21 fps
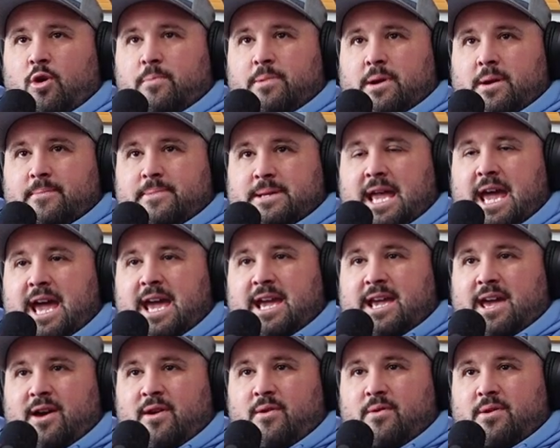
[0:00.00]
opened up a
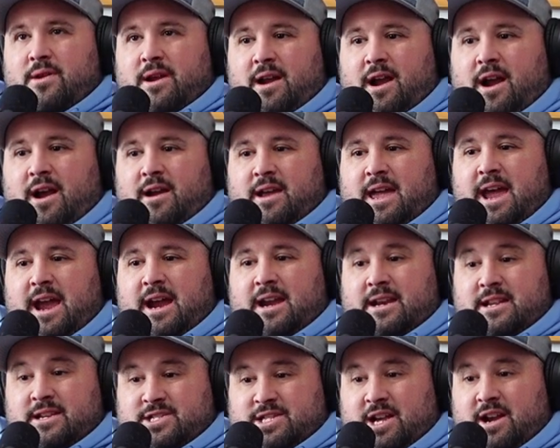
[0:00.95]
takeout, an arcade,
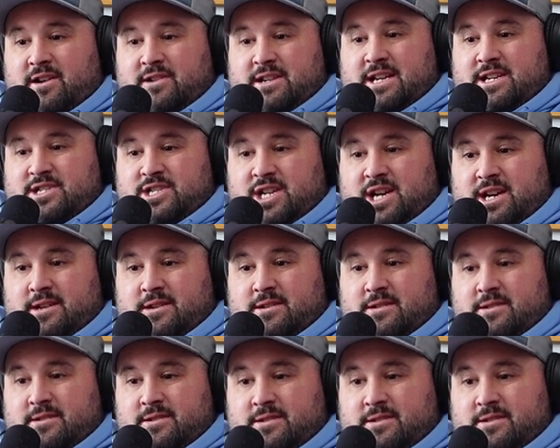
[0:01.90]
and you started DJing.